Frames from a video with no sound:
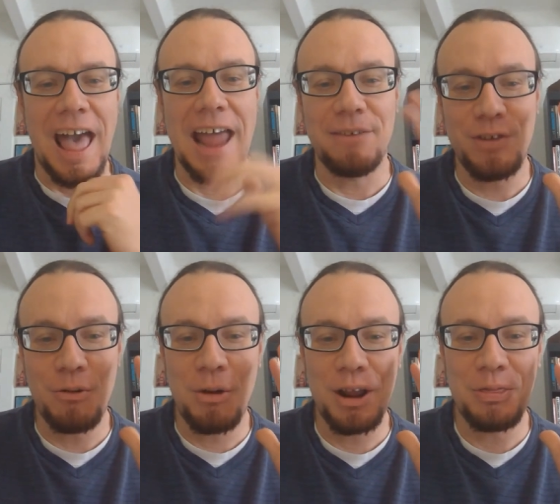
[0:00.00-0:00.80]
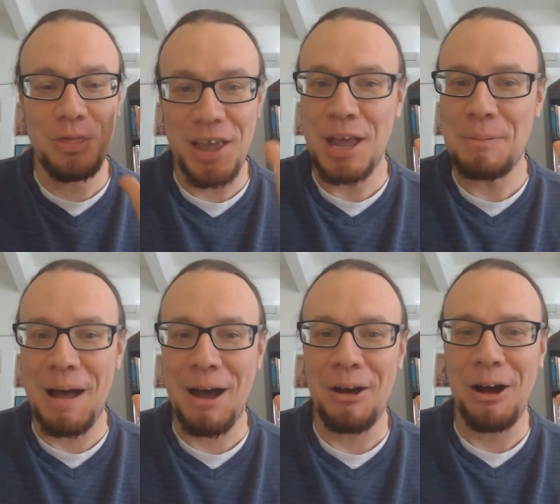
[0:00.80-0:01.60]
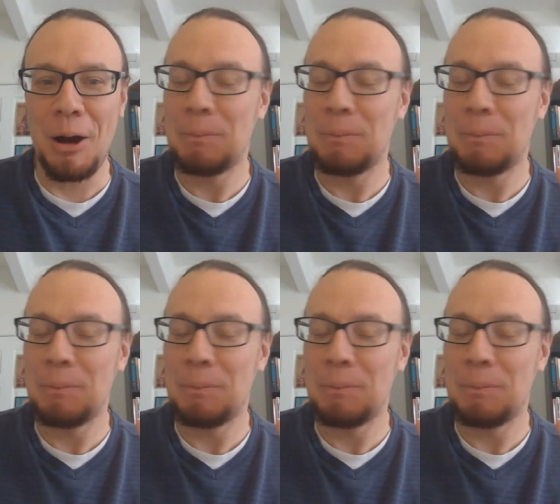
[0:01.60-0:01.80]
And if you want to think about our